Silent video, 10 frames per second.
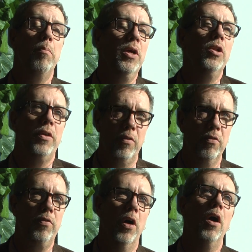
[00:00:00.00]

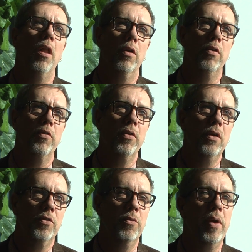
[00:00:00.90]
billions of dollars
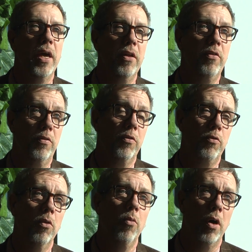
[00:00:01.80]
to manage
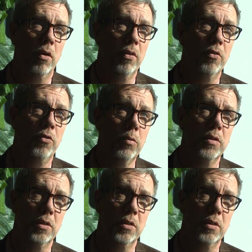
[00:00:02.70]
stormwater in the sewer